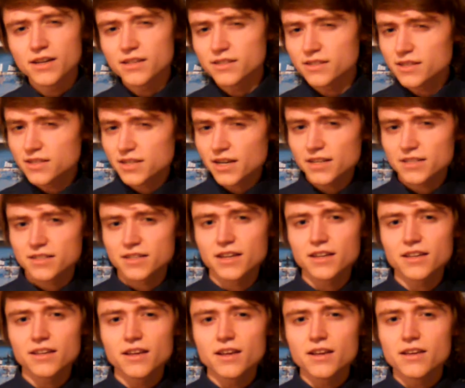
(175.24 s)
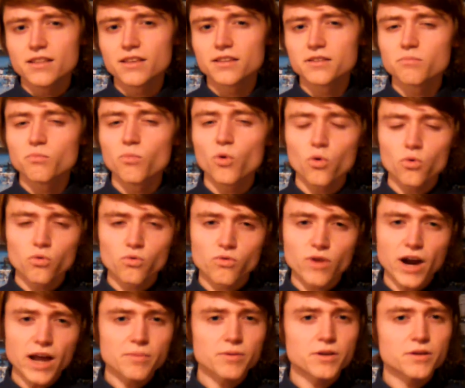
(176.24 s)
suggesting there's a more
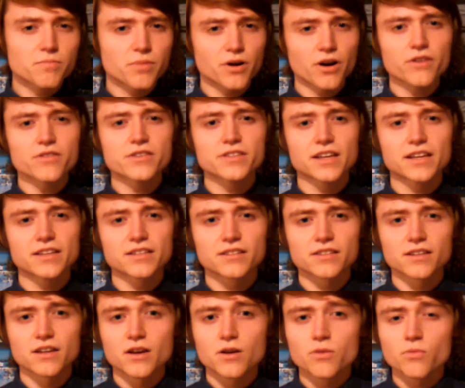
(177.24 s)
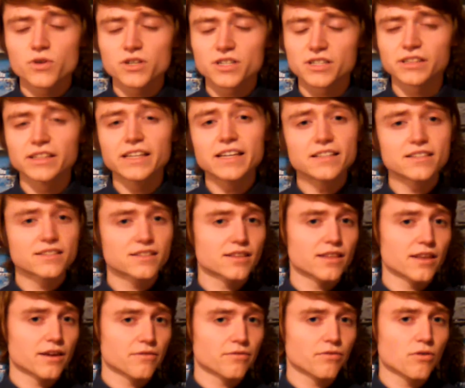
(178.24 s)
rapid process which leads to
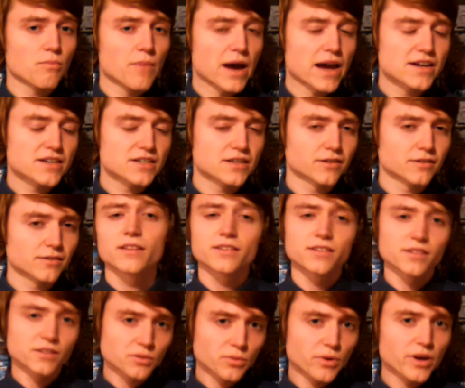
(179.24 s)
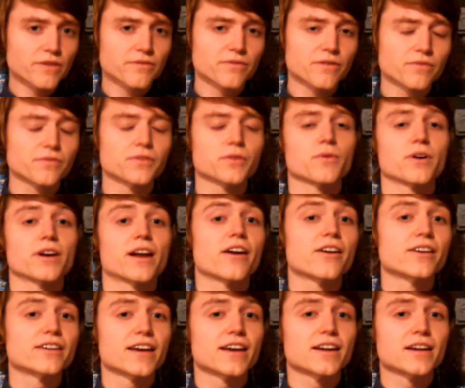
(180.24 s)
their formation. This is where 51
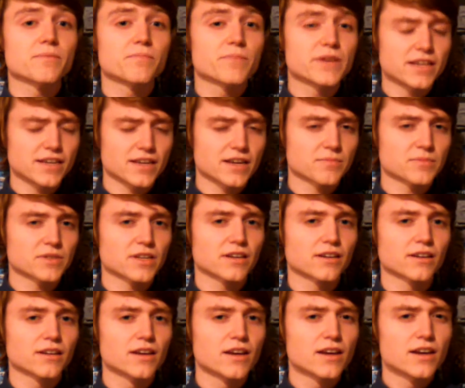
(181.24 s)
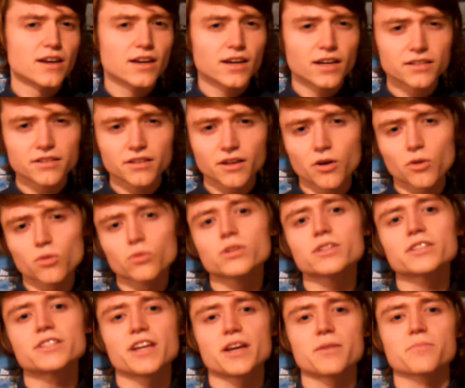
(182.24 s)
Eridani b comes in. Its cooler
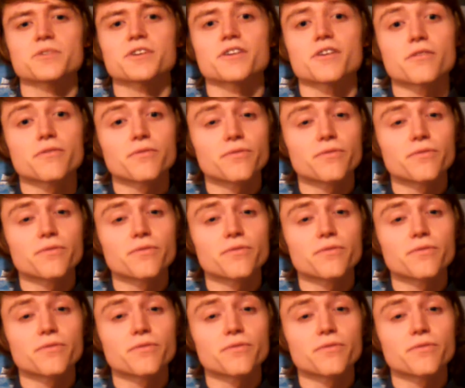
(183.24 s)
temperature of